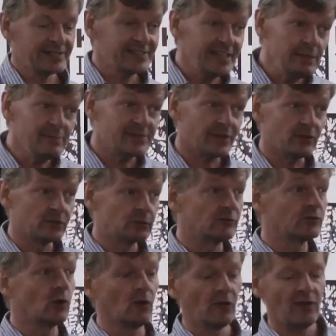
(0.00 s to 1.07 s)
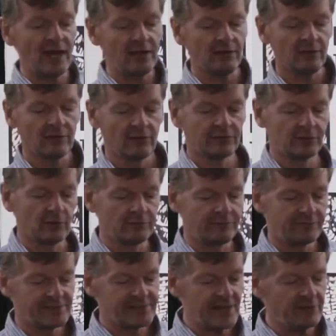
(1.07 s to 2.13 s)
And it seems, though, to have gone then through
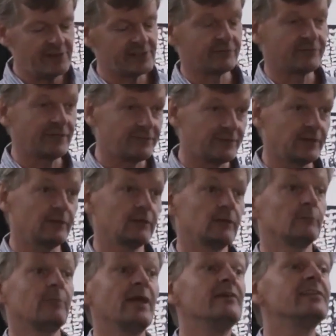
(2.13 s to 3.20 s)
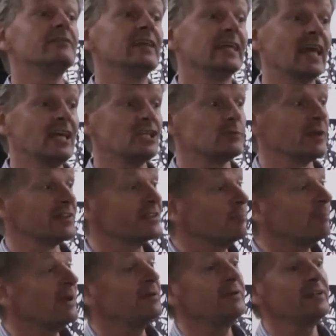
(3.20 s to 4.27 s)
a series of different periods of engagement.
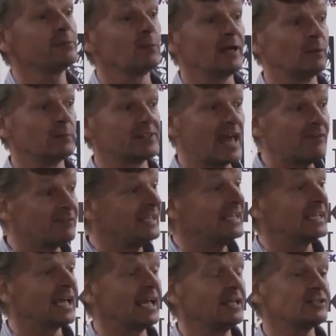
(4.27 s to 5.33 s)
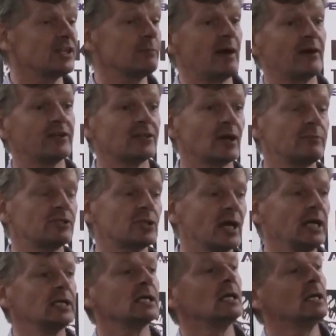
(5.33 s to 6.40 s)
Some periods when it was heavily engaged in maritime
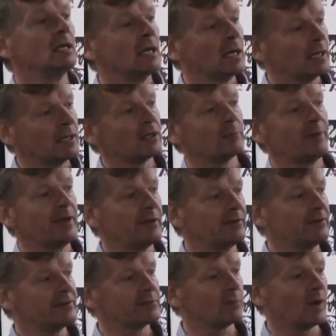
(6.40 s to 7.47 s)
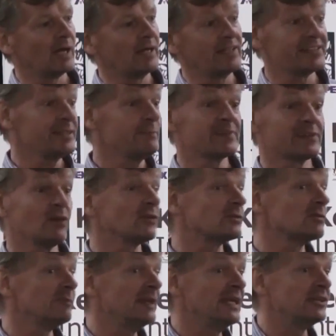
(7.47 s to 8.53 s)
trade, and other periods when it seems not
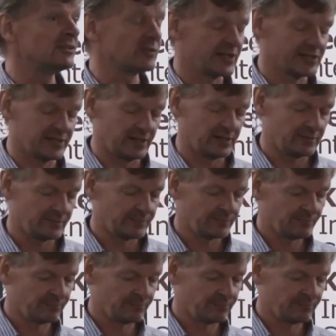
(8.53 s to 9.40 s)
to have been interested.